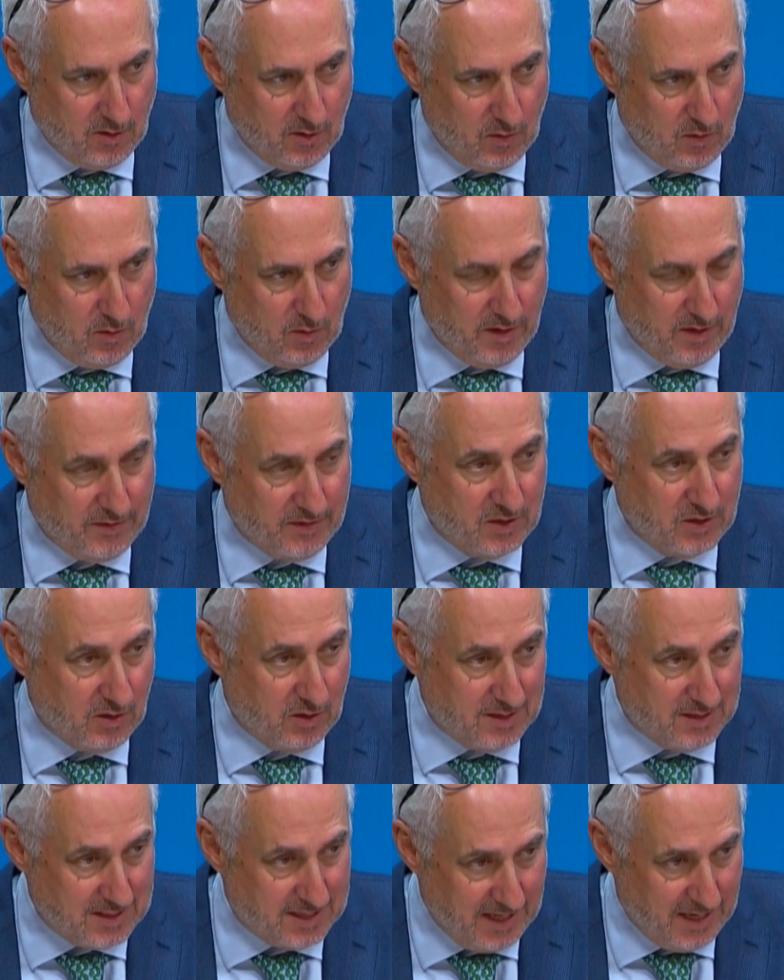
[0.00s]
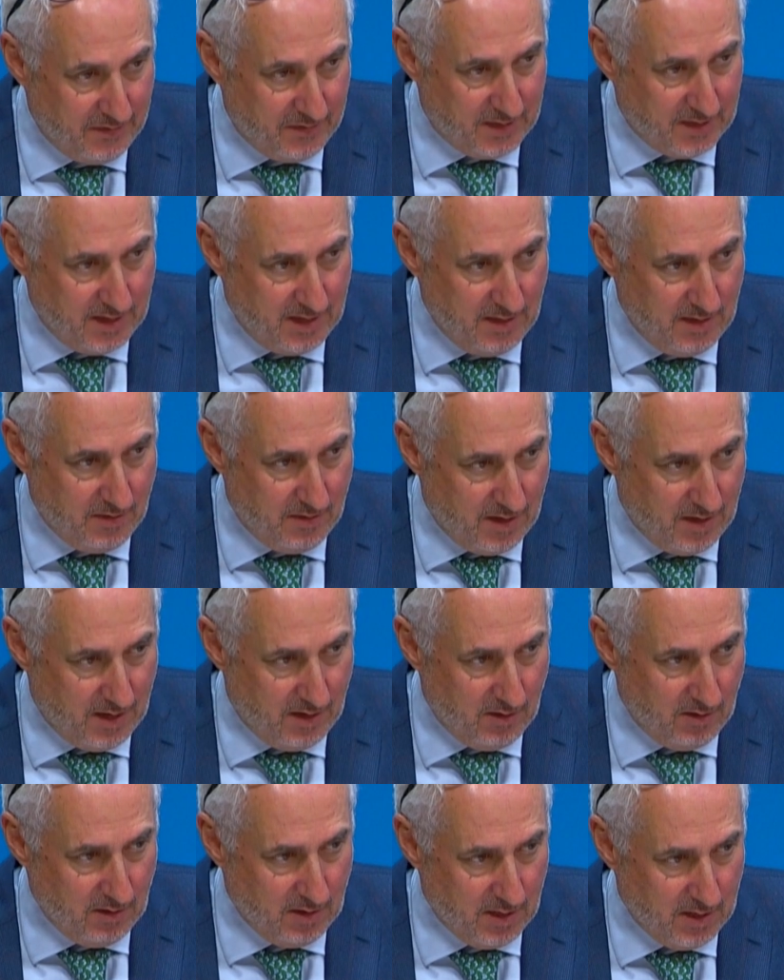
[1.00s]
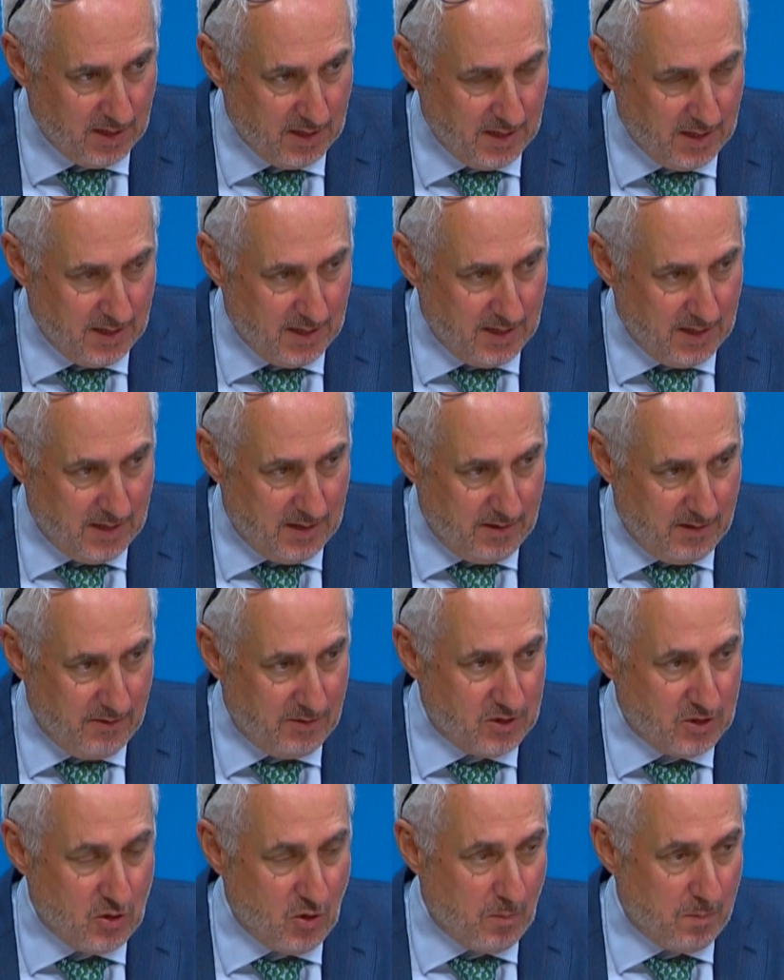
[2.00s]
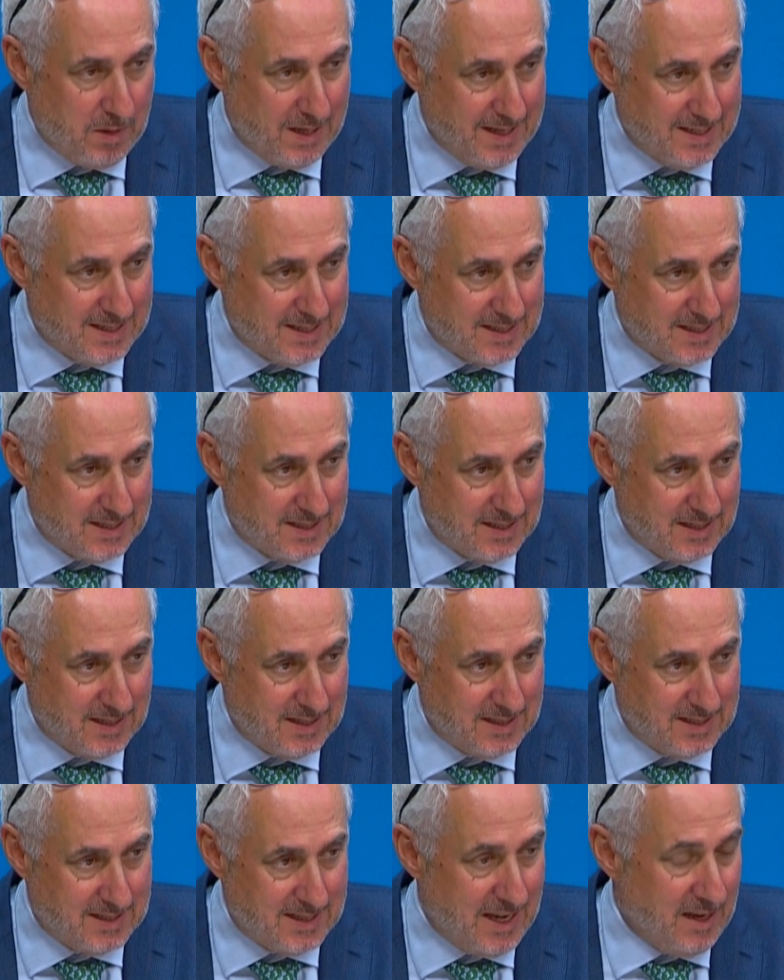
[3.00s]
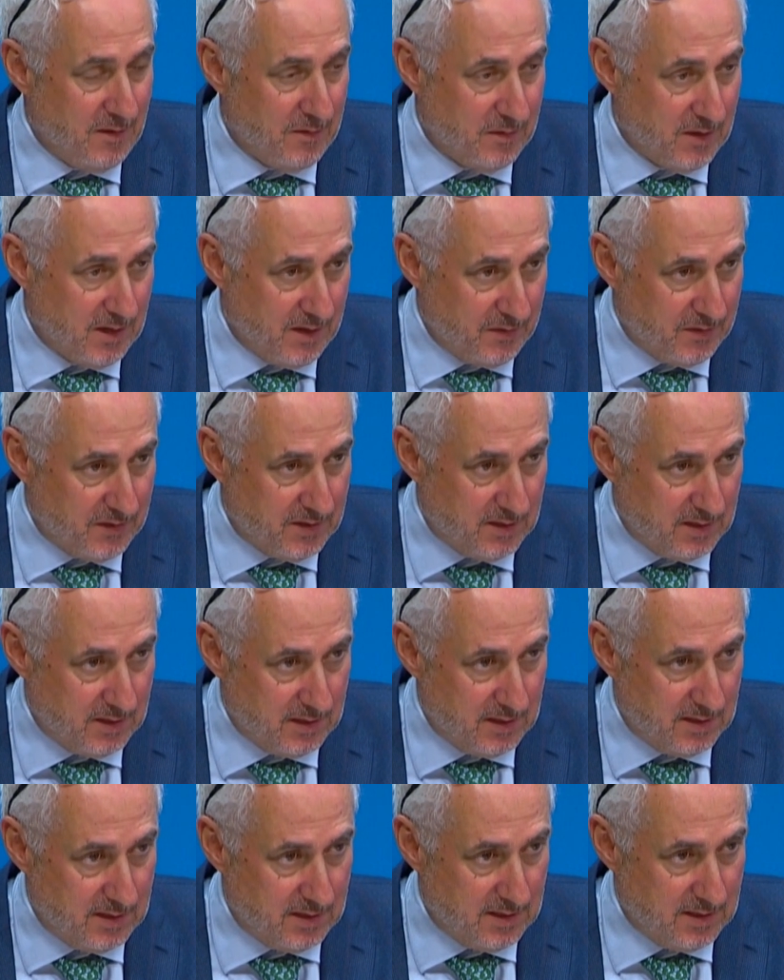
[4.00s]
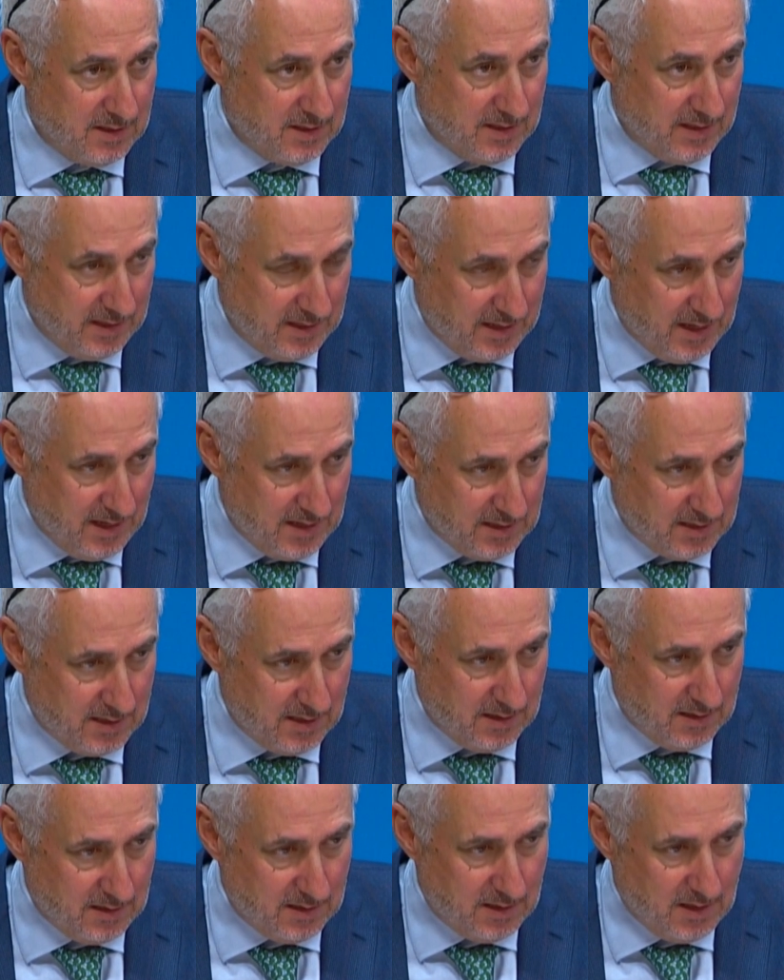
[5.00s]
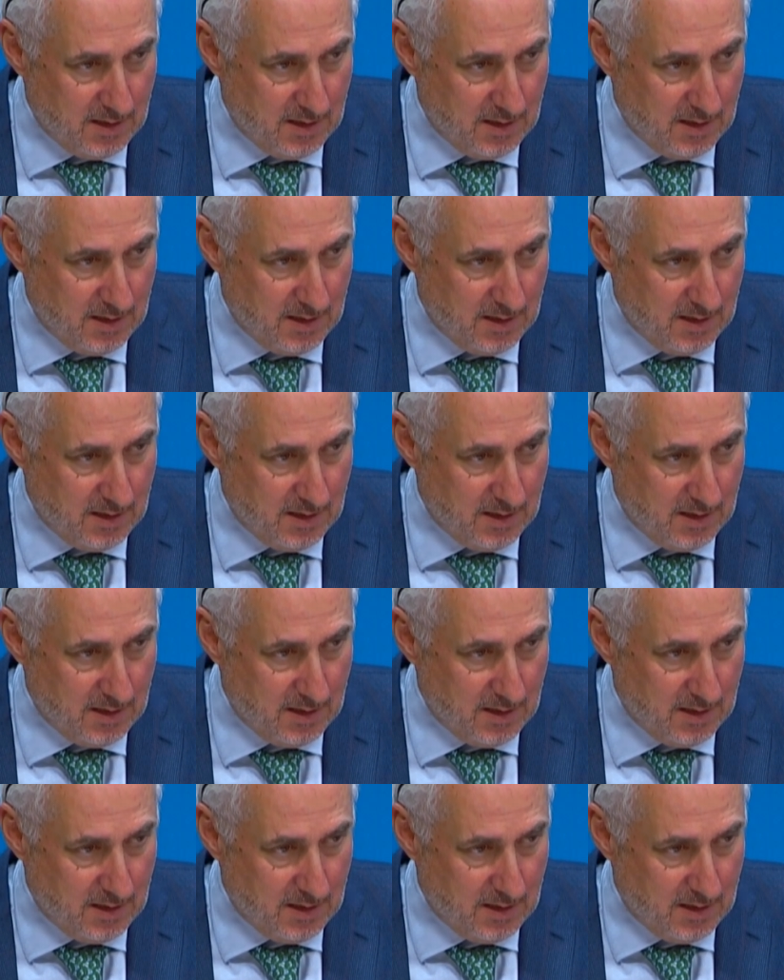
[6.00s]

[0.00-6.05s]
who have sought safety there. There is no place safe left in Gaza.